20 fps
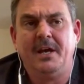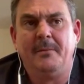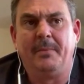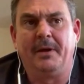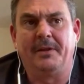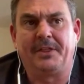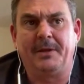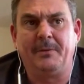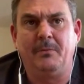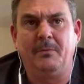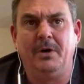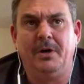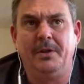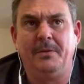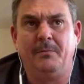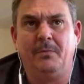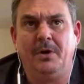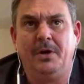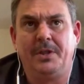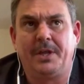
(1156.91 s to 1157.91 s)
But I think
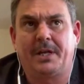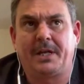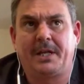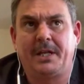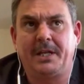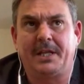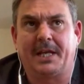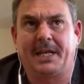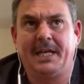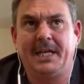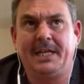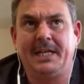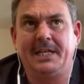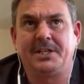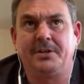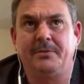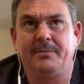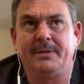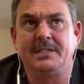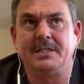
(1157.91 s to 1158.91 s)
where the key
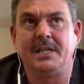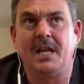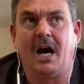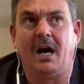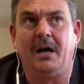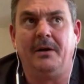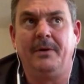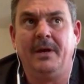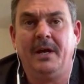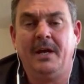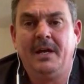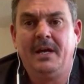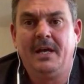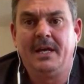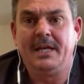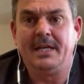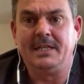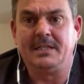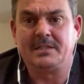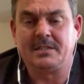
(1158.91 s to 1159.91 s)
issue is now
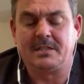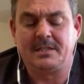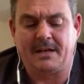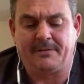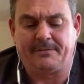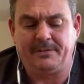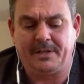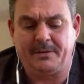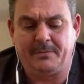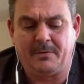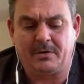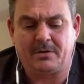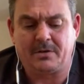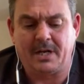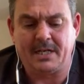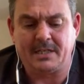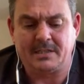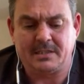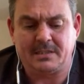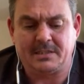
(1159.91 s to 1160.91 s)
is definitely what
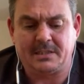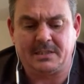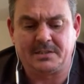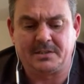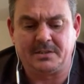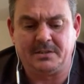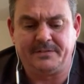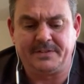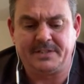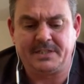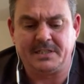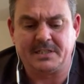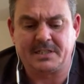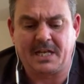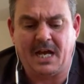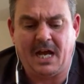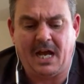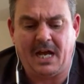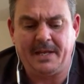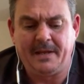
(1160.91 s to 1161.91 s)
Craig says is servicing
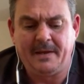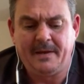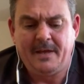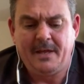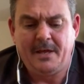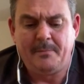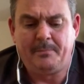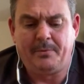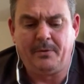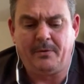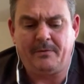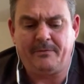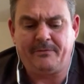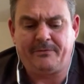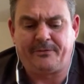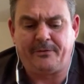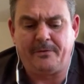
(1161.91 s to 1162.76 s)
Sky. But